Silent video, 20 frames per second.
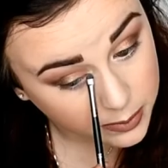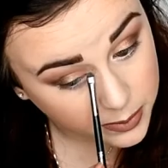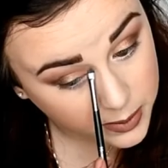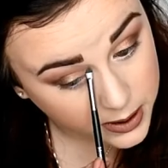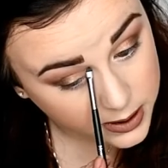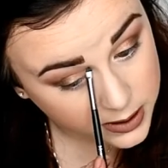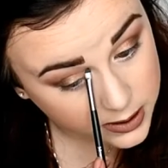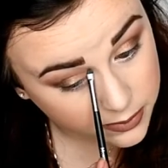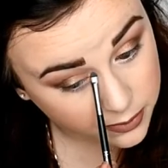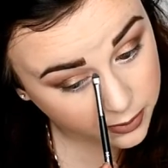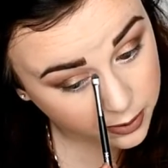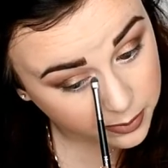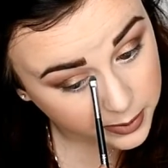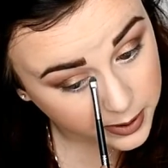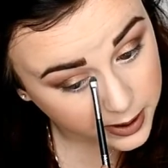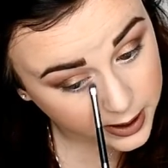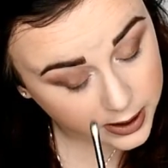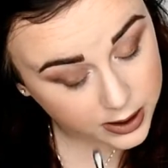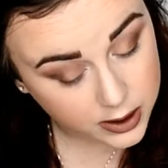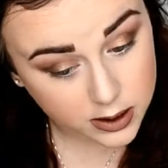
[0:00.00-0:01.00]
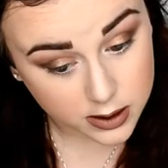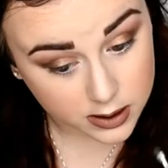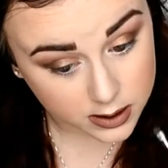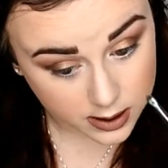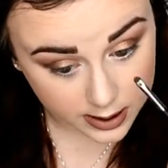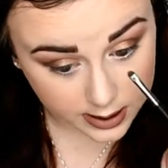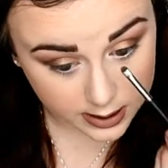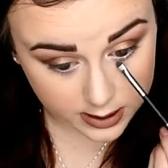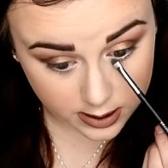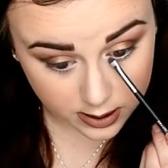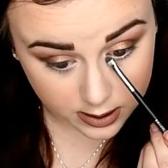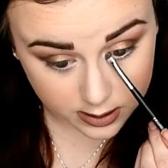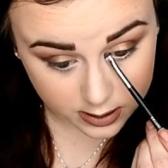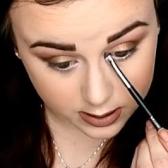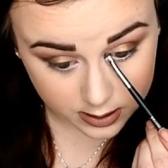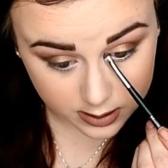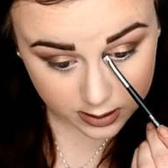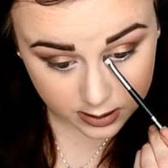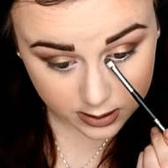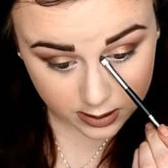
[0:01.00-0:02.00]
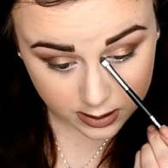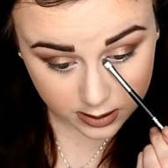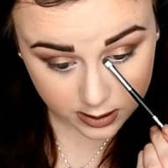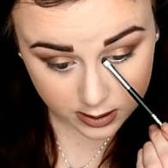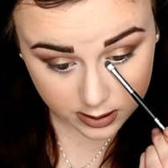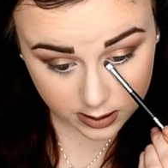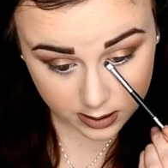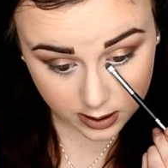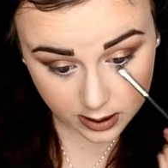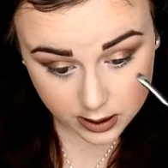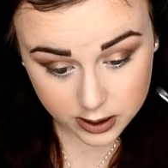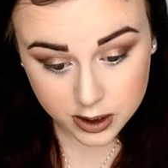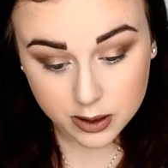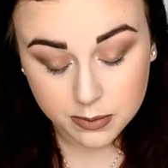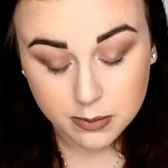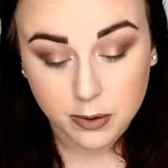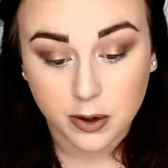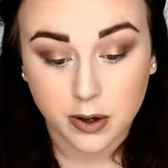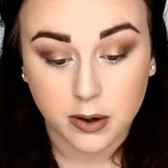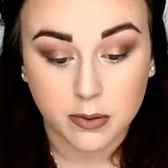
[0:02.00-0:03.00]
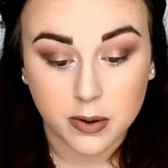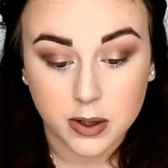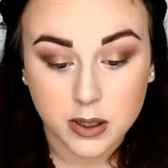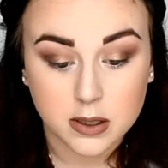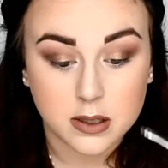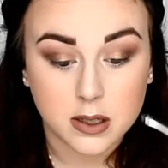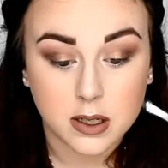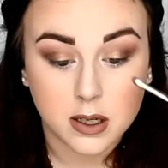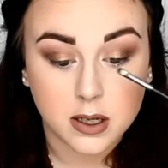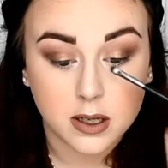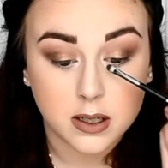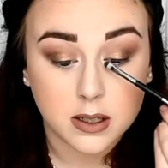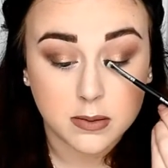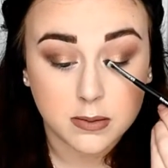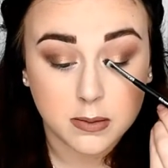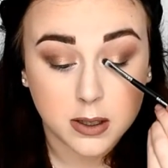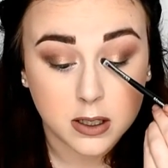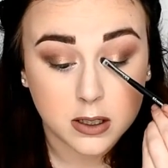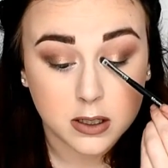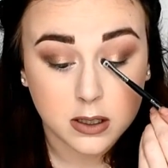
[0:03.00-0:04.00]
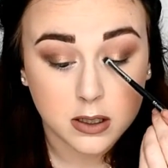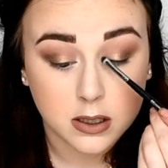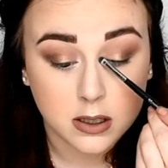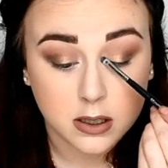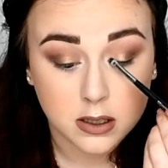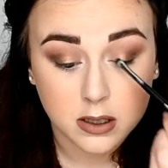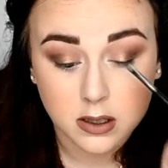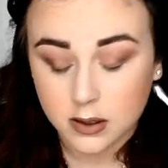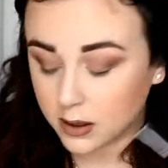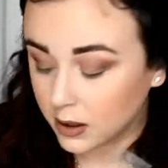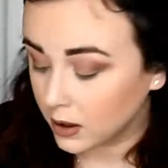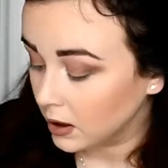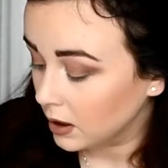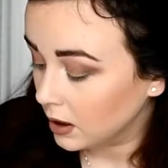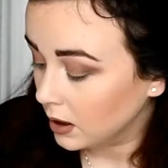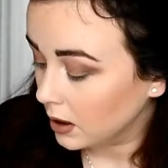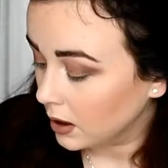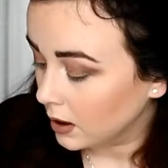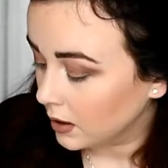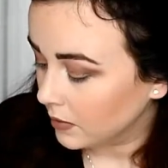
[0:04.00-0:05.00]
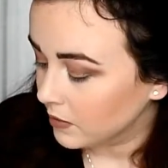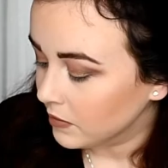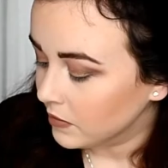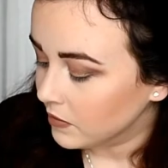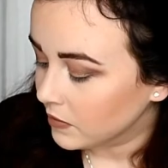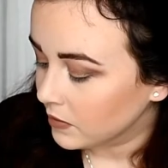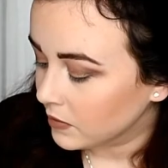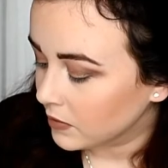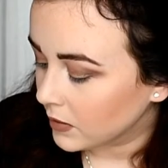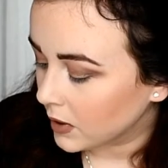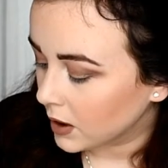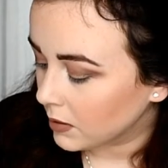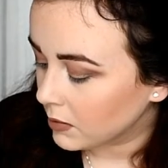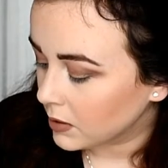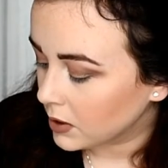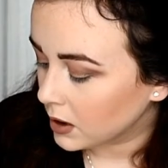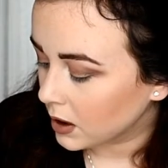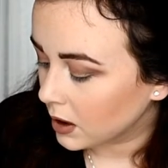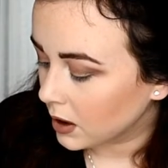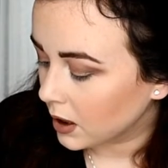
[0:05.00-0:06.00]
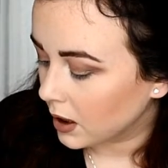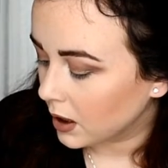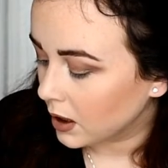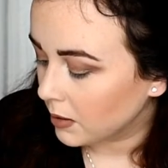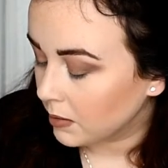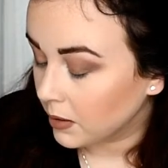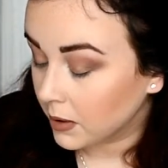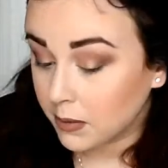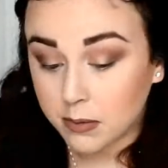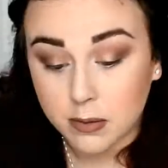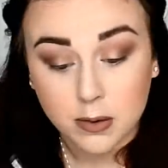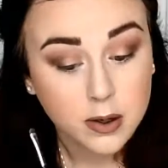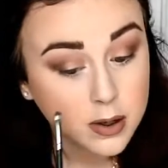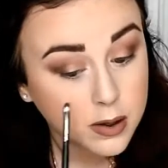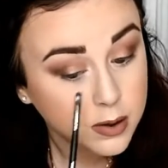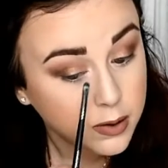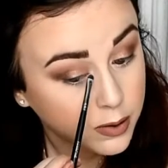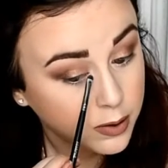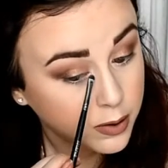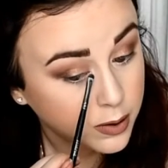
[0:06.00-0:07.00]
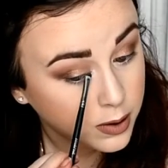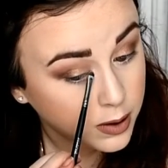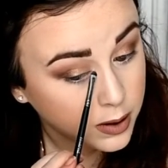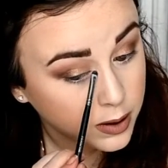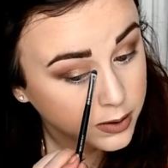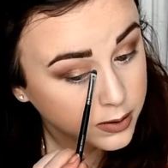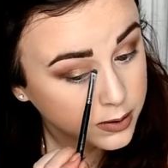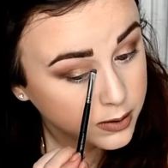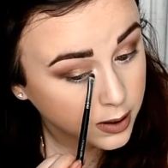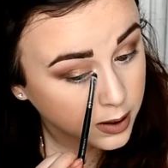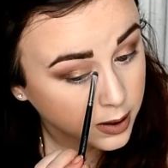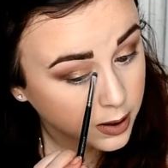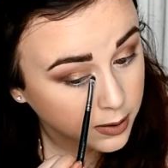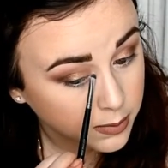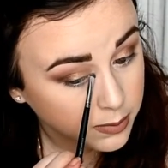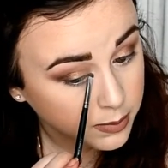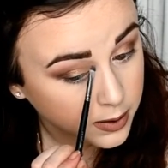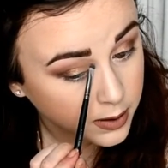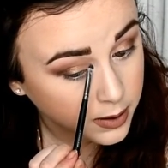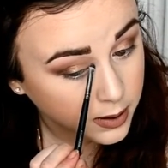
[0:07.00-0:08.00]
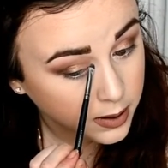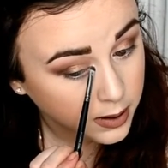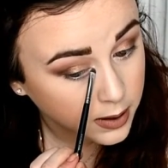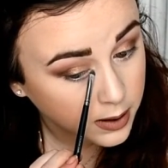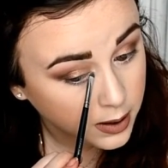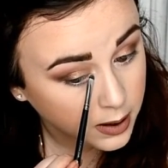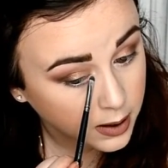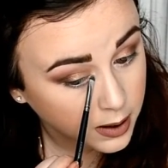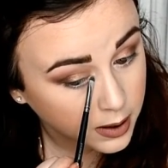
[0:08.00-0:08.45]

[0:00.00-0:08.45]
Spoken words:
because the formulation is nice on these shimmery ones, like I had mentioned. I'm just gonna add a bit more gold on top there,